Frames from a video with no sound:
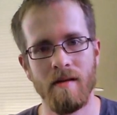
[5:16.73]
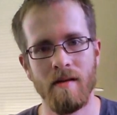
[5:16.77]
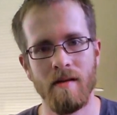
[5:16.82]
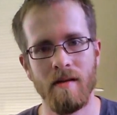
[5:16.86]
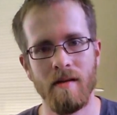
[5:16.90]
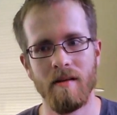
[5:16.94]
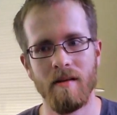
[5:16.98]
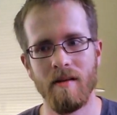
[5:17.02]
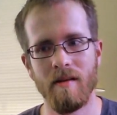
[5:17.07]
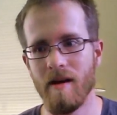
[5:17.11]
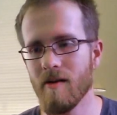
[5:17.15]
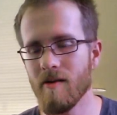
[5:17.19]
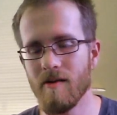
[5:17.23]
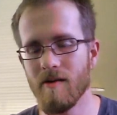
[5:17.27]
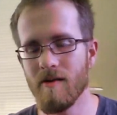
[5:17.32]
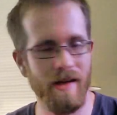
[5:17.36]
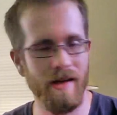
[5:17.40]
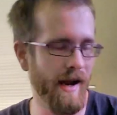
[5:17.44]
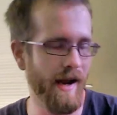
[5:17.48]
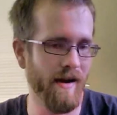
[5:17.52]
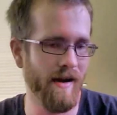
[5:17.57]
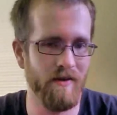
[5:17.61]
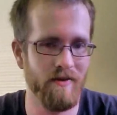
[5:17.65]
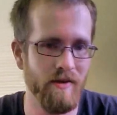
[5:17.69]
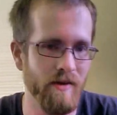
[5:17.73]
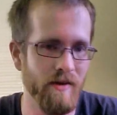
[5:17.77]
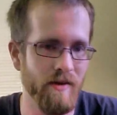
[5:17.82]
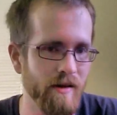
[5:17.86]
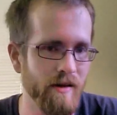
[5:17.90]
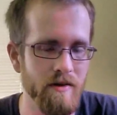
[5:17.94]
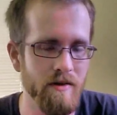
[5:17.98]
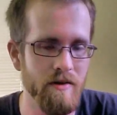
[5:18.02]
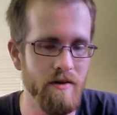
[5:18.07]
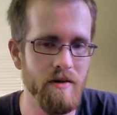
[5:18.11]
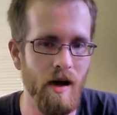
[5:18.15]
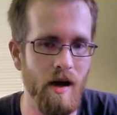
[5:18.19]
They don't care if you're a
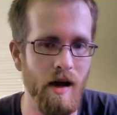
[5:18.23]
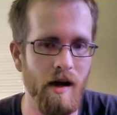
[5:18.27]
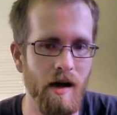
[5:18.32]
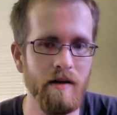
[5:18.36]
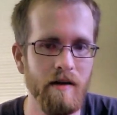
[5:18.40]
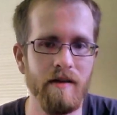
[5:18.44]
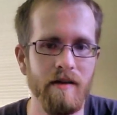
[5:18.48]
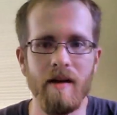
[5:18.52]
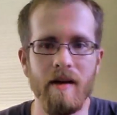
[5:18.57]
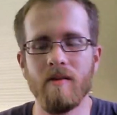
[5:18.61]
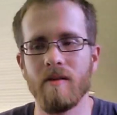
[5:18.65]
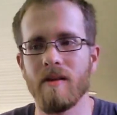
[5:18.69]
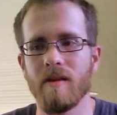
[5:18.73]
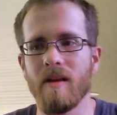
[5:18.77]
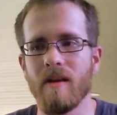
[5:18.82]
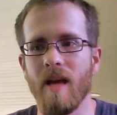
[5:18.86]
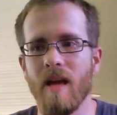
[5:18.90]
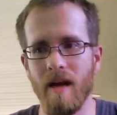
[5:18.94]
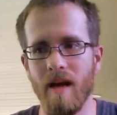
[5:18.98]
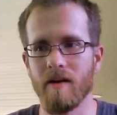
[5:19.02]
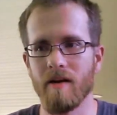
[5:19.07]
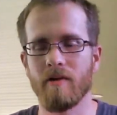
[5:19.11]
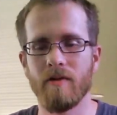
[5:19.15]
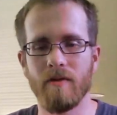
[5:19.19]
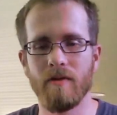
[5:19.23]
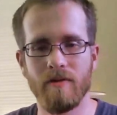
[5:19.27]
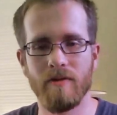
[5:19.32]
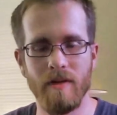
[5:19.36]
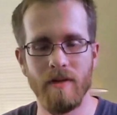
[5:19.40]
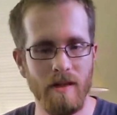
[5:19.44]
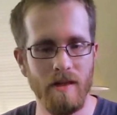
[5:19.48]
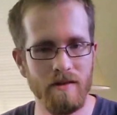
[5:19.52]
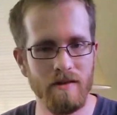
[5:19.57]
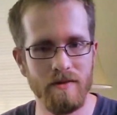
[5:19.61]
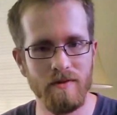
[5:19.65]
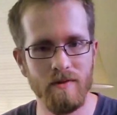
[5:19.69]
good shot. They don't care if you
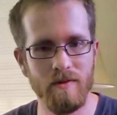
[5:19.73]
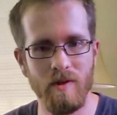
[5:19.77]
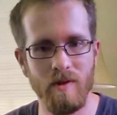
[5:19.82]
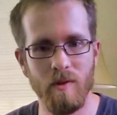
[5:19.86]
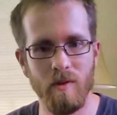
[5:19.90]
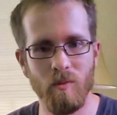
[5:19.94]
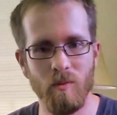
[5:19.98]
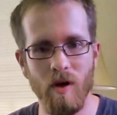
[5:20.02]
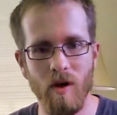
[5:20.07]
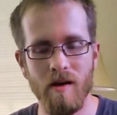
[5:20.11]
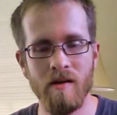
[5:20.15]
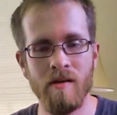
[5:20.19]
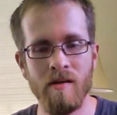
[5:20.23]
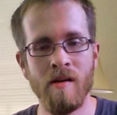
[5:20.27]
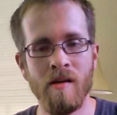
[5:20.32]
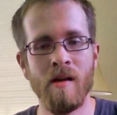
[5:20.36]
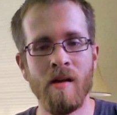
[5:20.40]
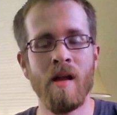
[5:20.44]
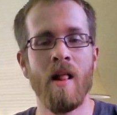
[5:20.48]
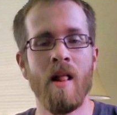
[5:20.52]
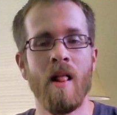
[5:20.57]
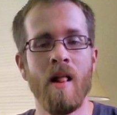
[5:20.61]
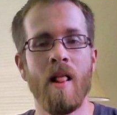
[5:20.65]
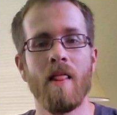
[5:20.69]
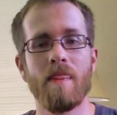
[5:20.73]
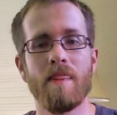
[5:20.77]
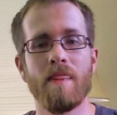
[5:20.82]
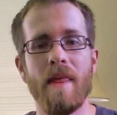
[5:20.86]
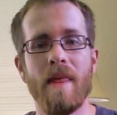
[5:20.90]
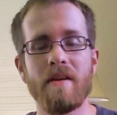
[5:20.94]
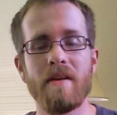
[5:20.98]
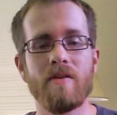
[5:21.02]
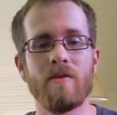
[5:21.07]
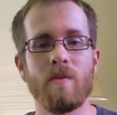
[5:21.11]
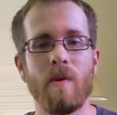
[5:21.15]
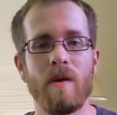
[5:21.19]
fill out the form well.
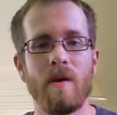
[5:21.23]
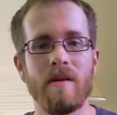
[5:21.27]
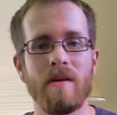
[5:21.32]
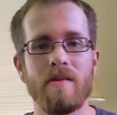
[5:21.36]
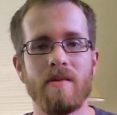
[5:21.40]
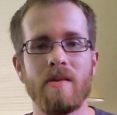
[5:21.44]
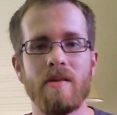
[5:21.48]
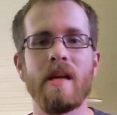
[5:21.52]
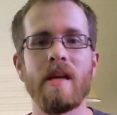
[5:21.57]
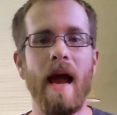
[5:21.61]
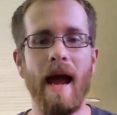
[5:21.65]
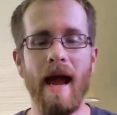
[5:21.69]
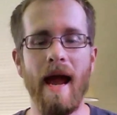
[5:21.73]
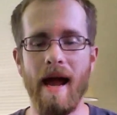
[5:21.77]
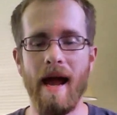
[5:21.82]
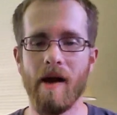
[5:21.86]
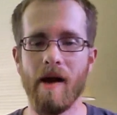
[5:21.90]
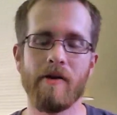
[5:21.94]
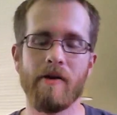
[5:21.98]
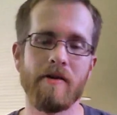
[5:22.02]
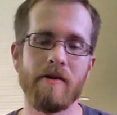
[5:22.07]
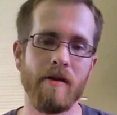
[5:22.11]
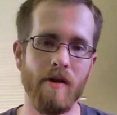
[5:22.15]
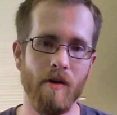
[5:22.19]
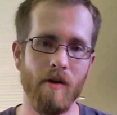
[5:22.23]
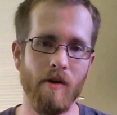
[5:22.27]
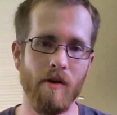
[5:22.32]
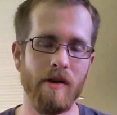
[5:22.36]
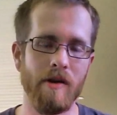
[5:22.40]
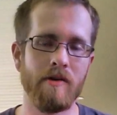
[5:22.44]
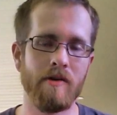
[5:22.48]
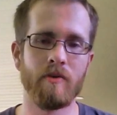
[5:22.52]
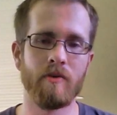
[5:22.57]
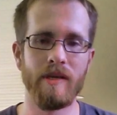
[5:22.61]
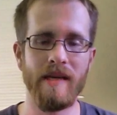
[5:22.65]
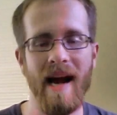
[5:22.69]
They just want to see how you're going
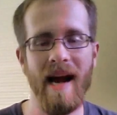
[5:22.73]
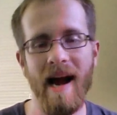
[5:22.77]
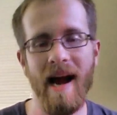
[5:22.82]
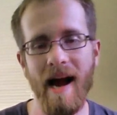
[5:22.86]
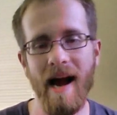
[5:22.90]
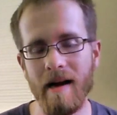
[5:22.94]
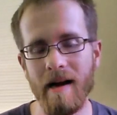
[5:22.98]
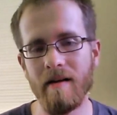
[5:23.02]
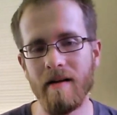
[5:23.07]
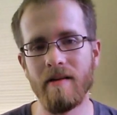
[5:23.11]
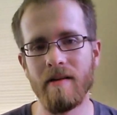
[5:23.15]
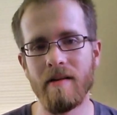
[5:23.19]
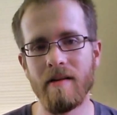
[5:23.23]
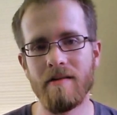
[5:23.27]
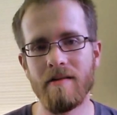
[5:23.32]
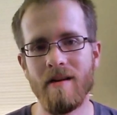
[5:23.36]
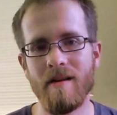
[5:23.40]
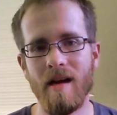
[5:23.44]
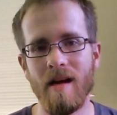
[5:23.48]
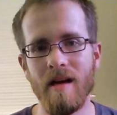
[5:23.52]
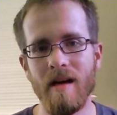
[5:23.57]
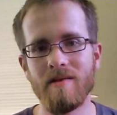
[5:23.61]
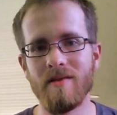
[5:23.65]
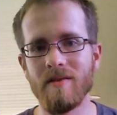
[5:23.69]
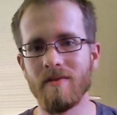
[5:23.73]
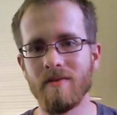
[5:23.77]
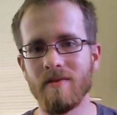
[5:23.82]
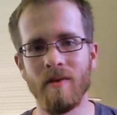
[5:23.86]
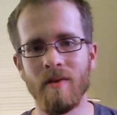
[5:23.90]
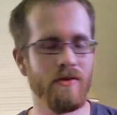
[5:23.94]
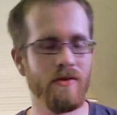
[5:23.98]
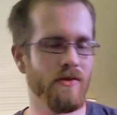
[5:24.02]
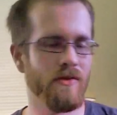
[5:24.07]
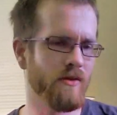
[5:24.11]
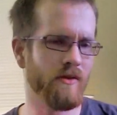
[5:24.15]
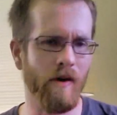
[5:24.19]
to react in these kinds of
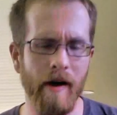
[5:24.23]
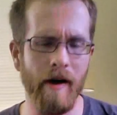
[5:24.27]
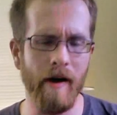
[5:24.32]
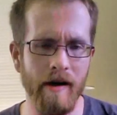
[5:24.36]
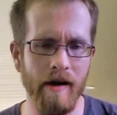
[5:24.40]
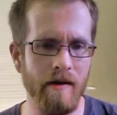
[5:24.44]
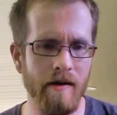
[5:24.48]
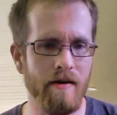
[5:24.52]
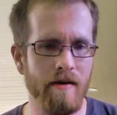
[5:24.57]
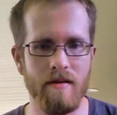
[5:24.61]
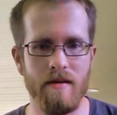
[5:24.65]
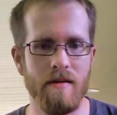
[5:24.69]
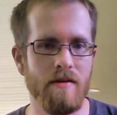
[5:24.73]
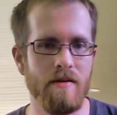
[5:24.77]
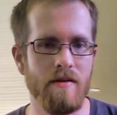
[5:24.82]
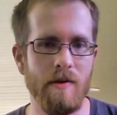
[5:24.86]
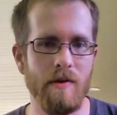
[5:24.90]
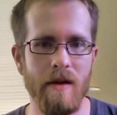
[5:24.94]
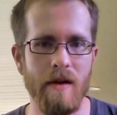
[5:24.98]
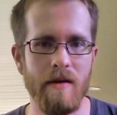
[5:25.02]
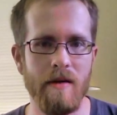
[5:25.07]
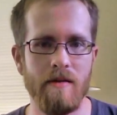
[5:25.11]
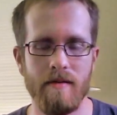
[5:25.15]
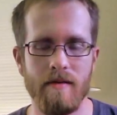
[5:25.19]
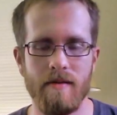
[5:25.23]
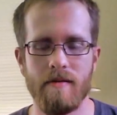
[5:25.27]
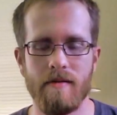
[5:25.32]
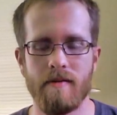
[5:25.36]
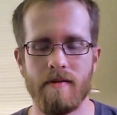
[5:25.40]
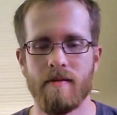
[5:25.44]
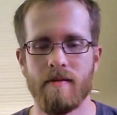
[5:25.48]
strange situations.